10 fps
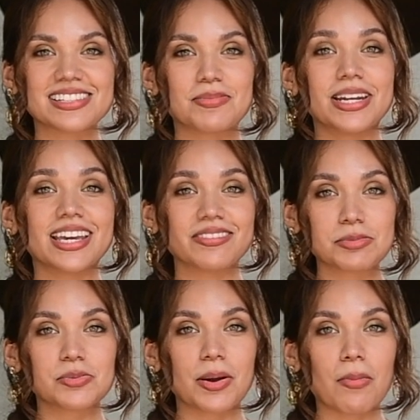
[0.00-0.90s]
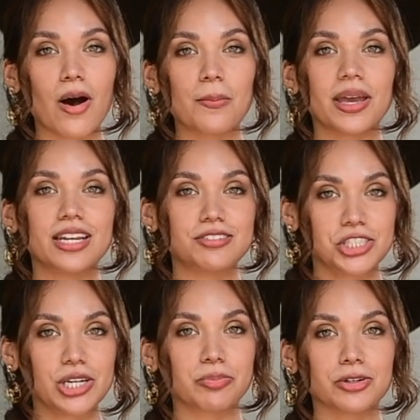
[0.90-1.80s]
I'm gonna give them to my mom, and if
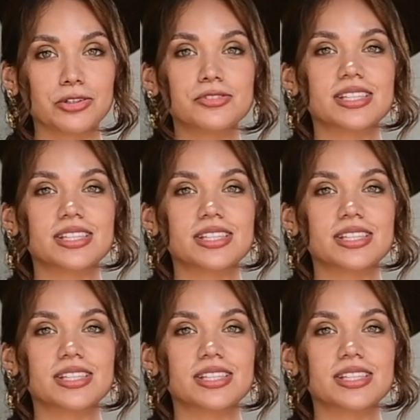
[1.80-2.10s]
she approves,